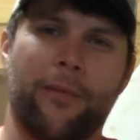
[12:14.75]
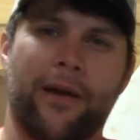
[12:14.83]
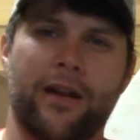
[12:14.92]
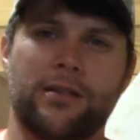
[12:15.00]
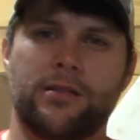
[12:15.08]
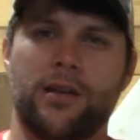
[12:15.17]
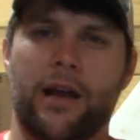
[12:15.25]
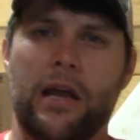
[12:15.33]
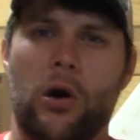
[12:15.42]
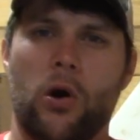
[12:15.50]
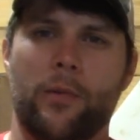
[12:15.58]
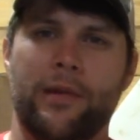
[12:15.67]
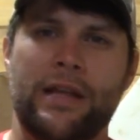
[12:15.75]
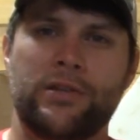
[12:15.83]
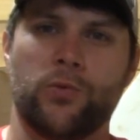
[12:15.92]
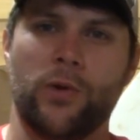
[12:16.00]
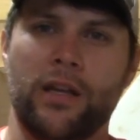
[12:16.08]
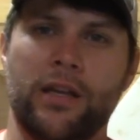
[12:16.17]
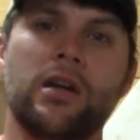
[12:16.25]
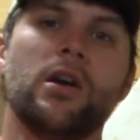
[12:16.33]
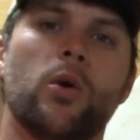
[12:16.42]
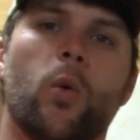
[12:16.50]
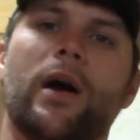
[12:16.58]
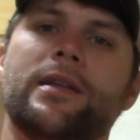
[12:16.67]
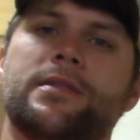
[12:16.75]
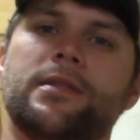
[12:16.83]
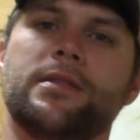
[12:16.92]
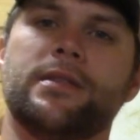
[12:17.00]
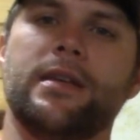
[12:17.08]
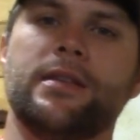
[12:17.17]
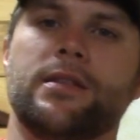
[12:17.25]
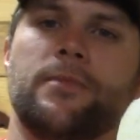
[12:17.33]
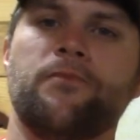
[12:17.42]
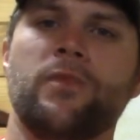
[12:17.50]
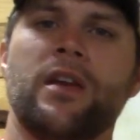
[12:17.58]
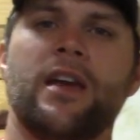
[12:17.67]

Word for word: I'm kind of stuck at home and that's really what's in season.